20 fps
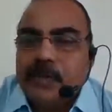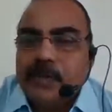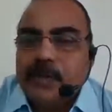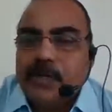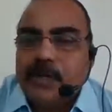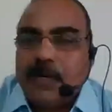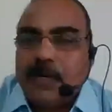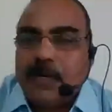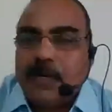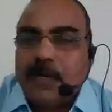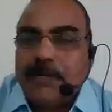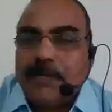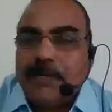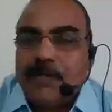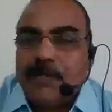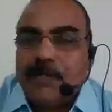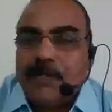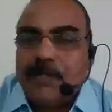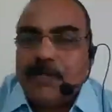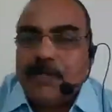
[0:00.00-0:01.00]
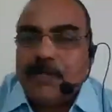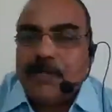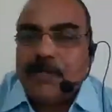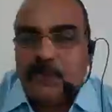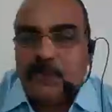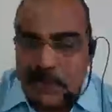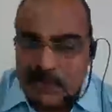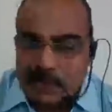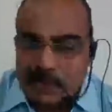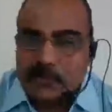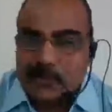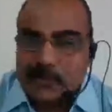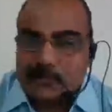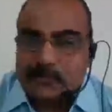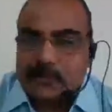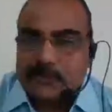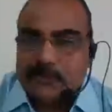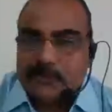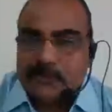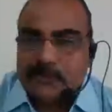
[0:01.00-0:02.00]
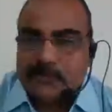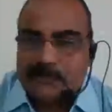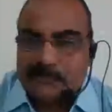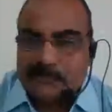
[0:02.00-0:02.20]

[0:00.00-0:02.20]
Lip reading: compared to other ropes.